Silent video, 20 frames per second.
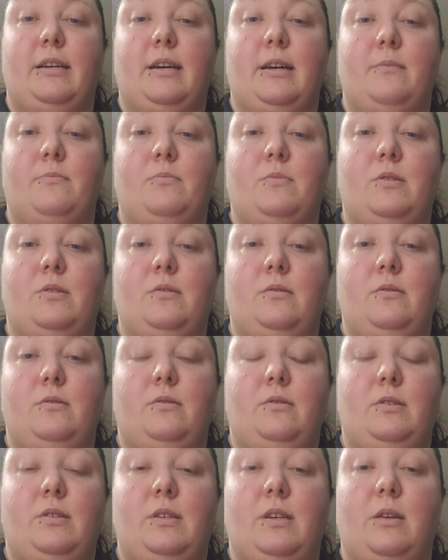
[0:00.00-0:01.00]
come
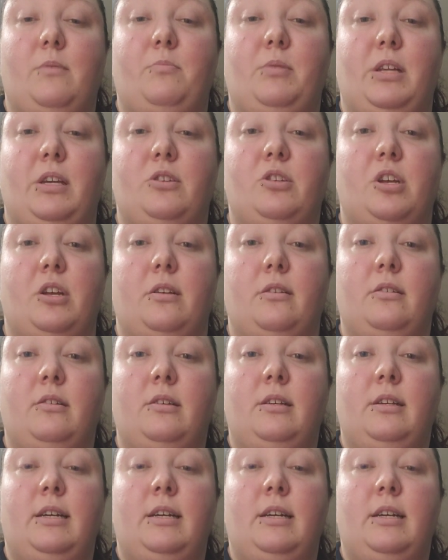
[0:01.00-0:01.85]
to completion.